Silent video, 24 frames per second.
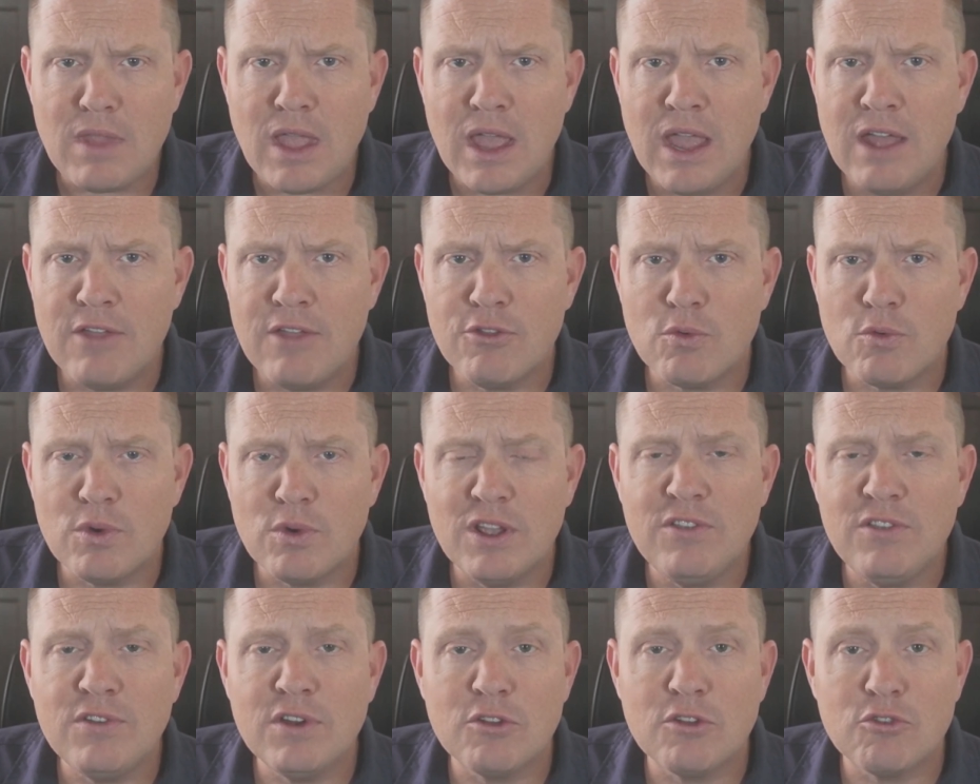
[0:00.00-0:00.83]
And the
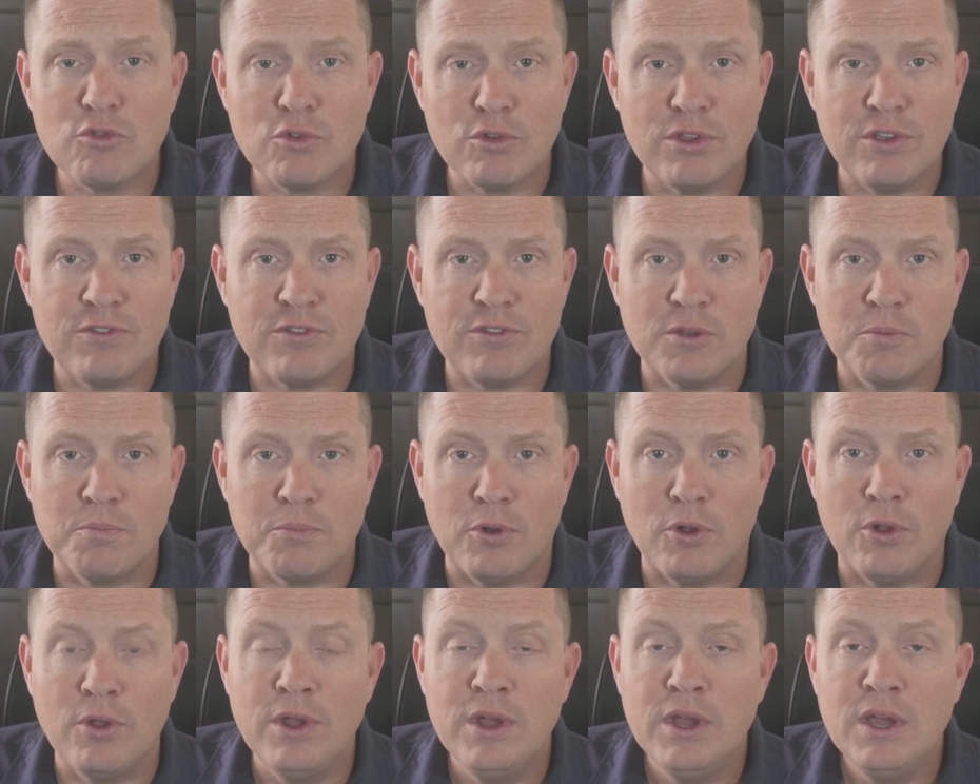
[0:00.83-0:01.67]
reason is really
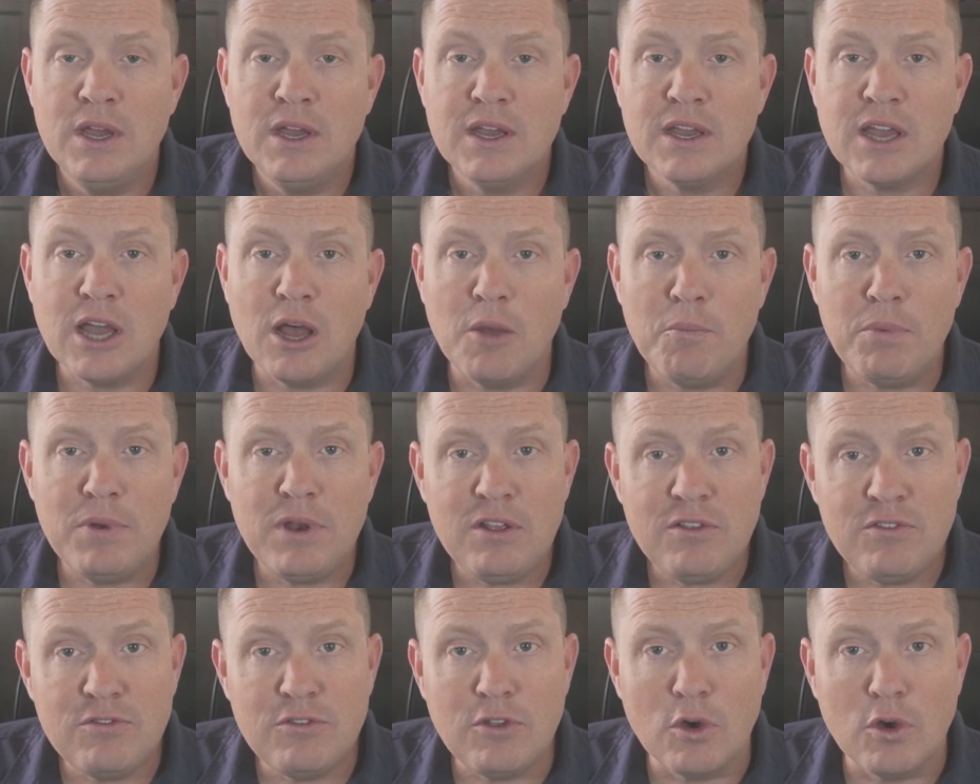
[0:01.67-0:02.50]
simple.
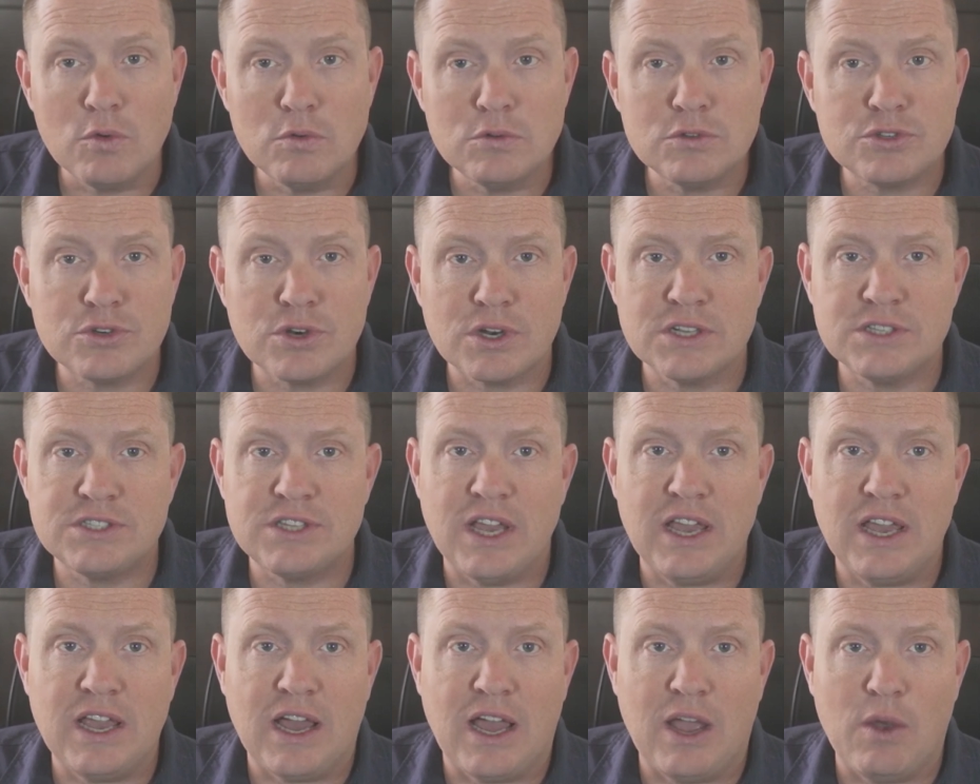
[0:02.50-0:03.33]
Companies don't trust
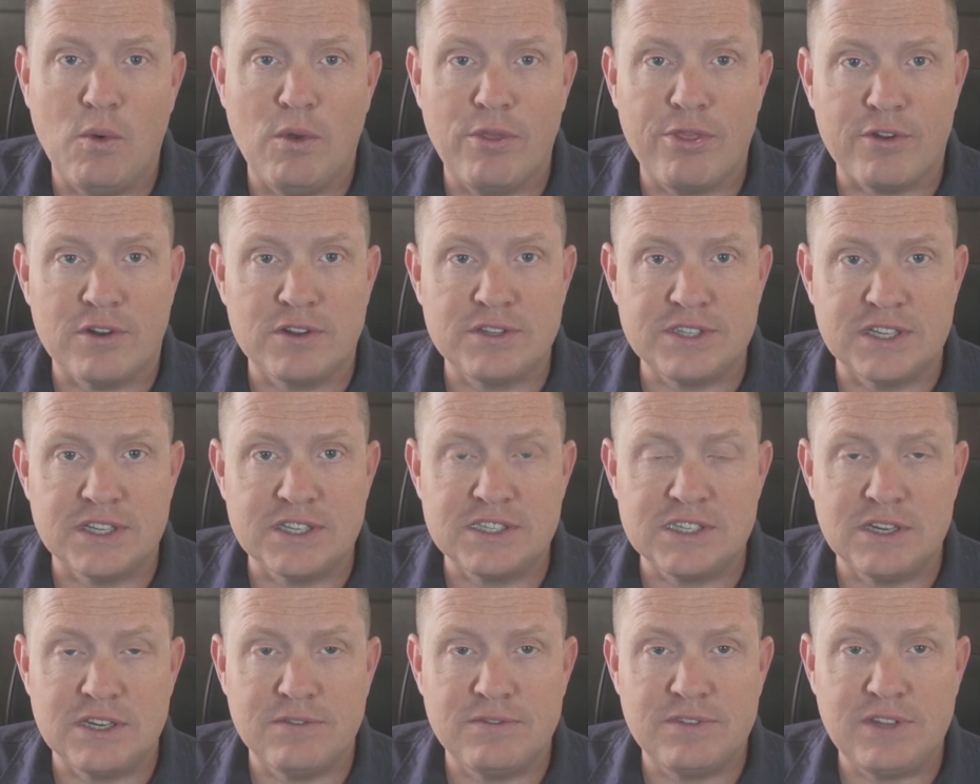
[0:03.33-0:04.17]
AI with their
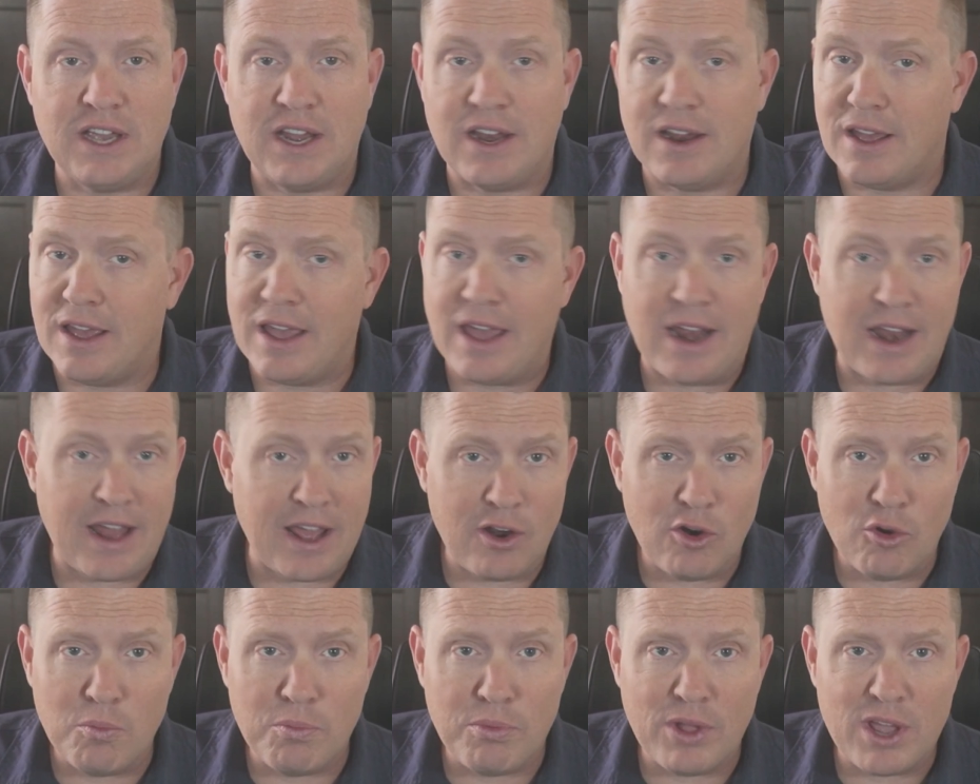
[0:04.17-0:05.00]
sensitive data, and I
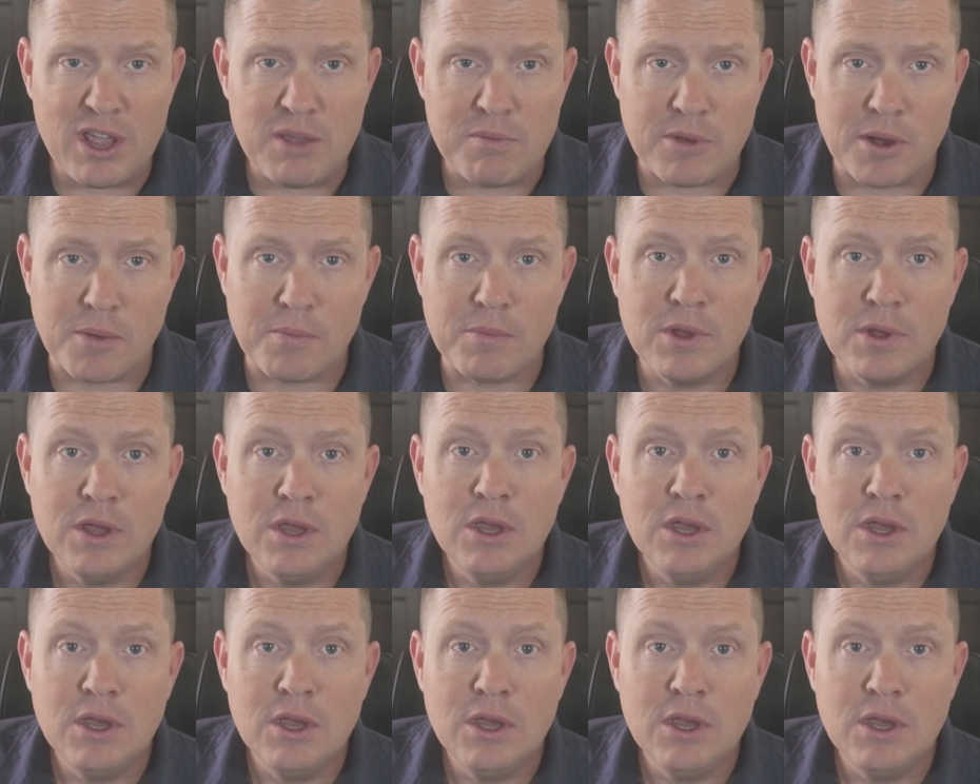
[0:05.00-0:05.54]
don't blame them.